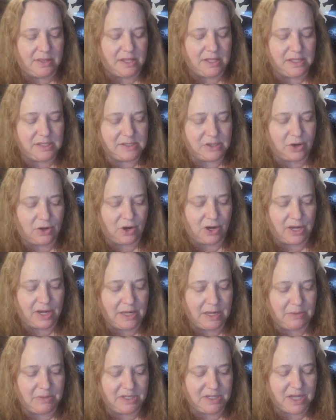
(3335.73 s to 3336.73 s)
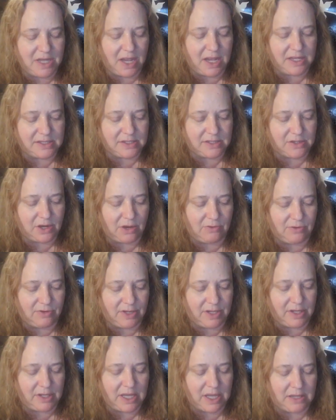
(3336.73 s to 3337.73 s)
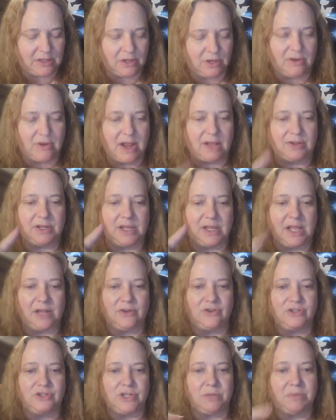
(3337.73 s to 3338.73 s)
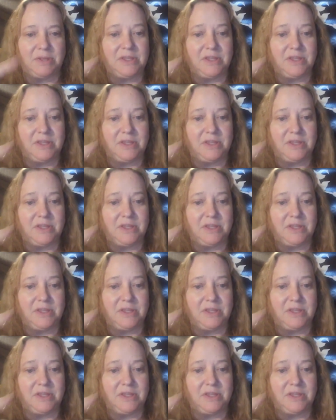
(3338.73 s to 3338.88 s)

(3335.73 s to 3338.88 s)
these are hematite, so I really like the grounding energy.